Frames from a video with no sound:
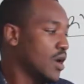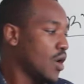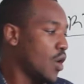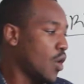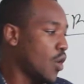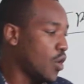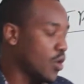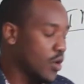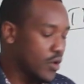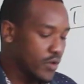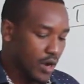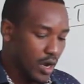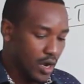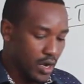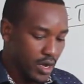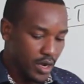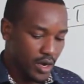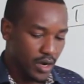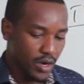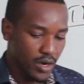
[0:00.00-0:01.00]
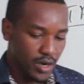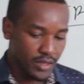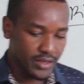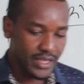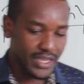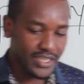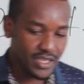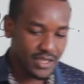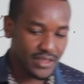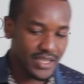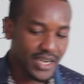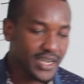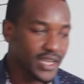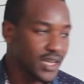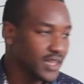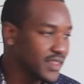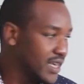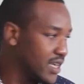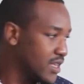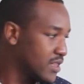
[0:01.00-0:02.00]
or
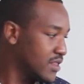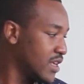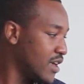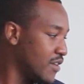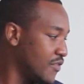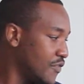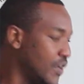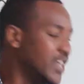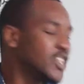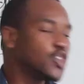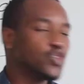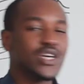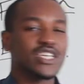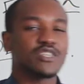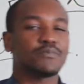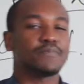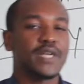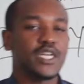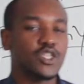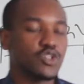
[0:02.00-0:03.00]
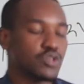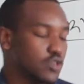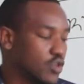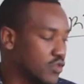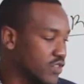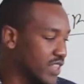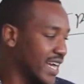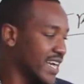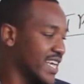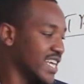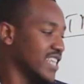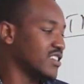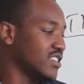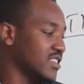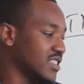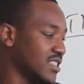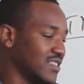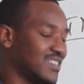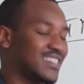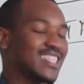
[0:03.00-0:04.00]
the facial expression or the
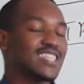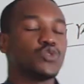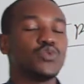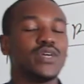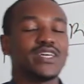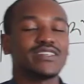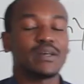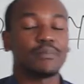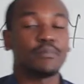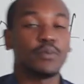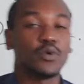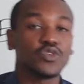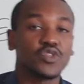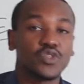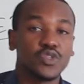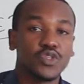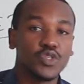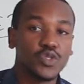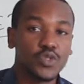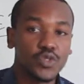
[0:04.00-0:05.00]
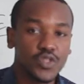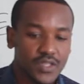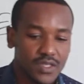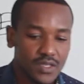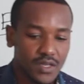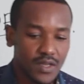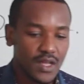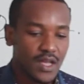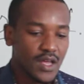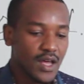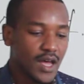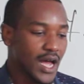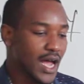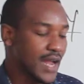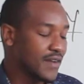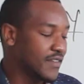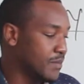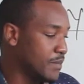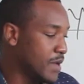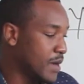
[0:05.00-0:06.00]
gestures that we are supposed to use.
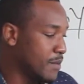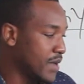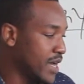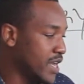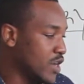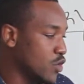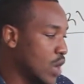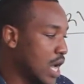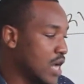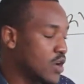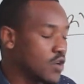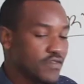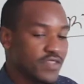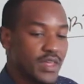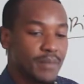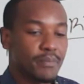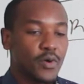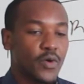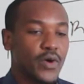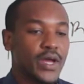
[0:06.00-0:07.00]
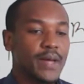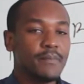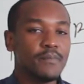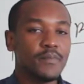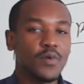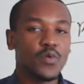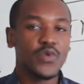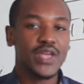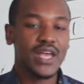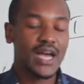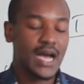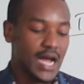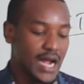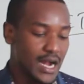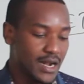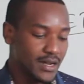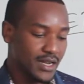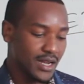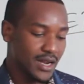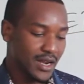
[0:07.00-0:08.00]
And remember, in one of the poems, we
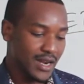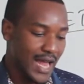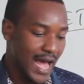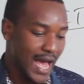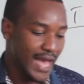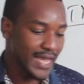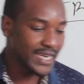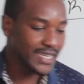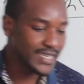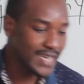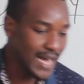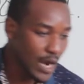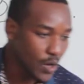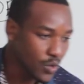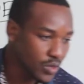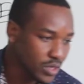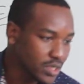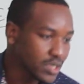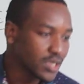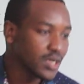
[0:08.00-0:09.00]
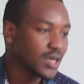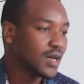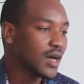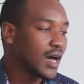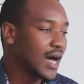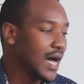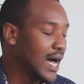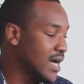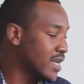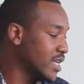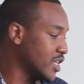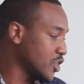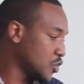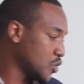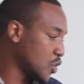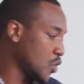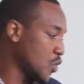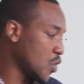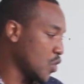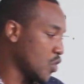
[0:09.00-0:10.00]
had lying down and
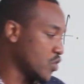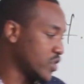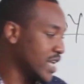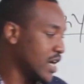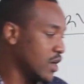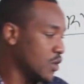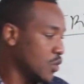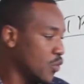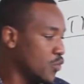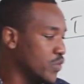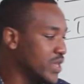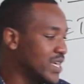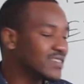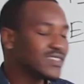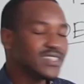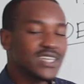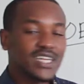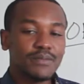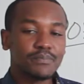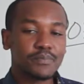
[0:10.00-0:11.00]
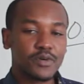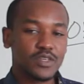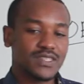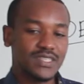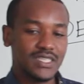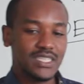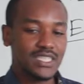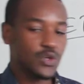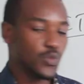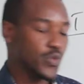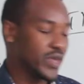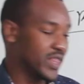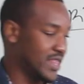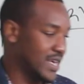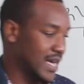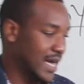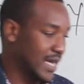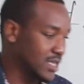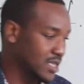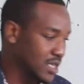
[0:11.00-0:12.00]
so on. Now, we are still proceeding with
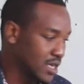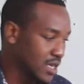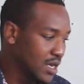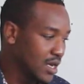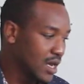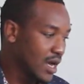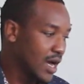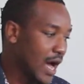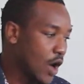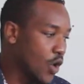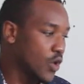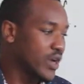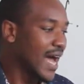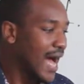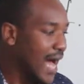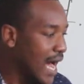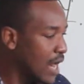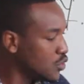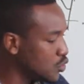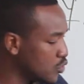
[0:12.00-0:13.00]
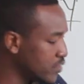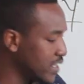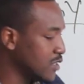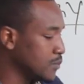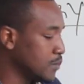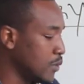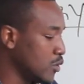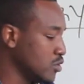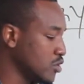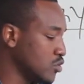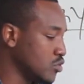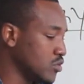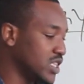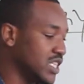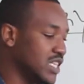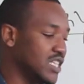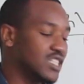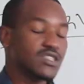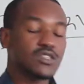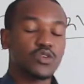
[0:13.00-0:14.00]
that on how to respond to
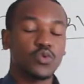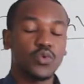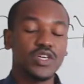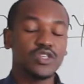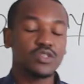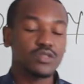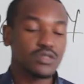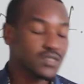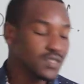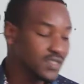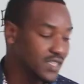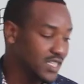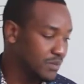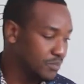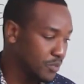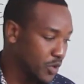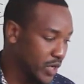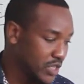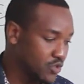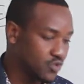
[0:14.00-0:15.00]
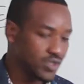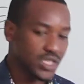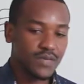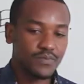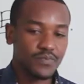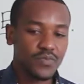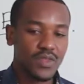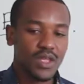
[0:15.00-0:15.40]
these questions in poetry.